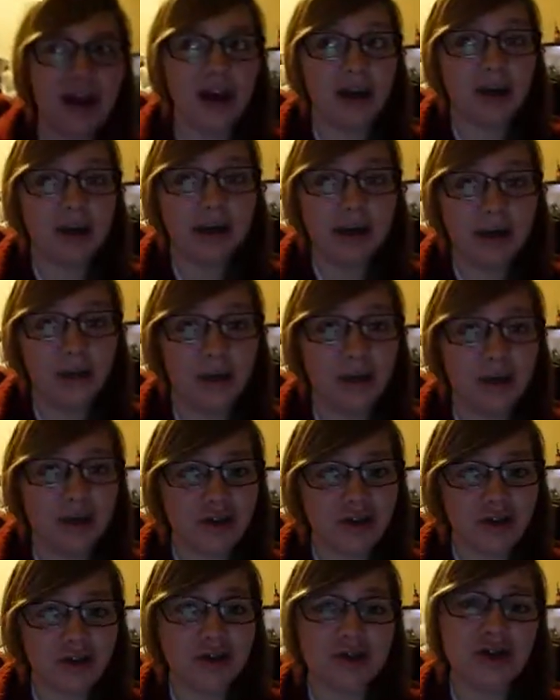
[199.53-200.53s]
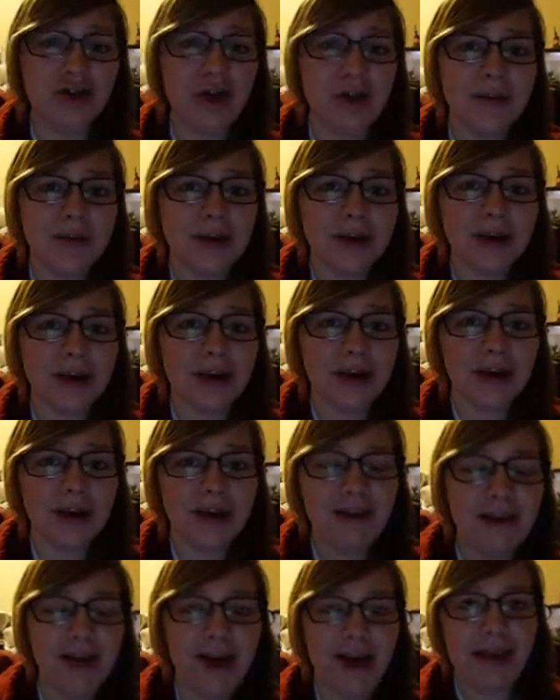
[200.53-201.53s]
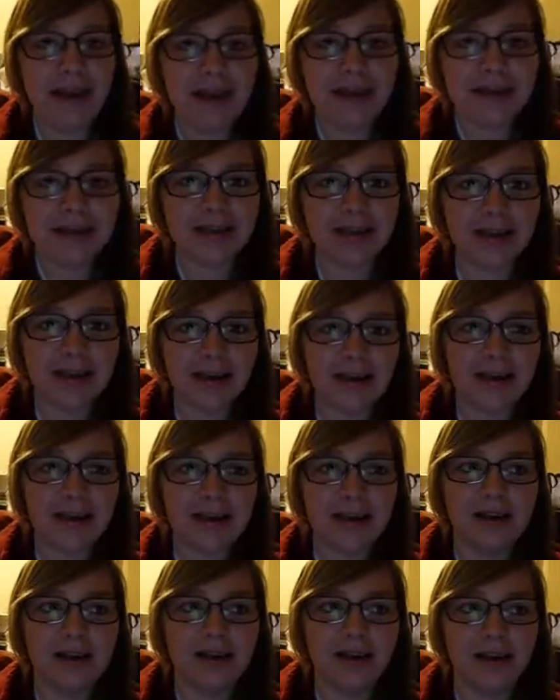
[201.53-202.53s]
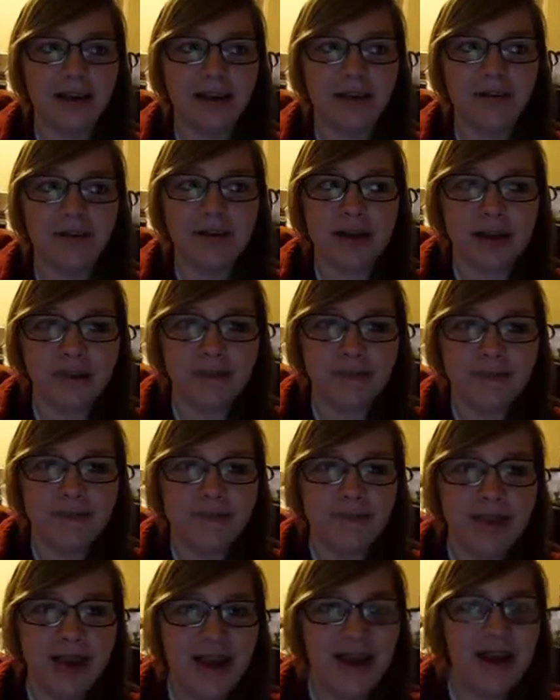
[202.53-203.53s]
I used to watch the show as a kid and I loved him.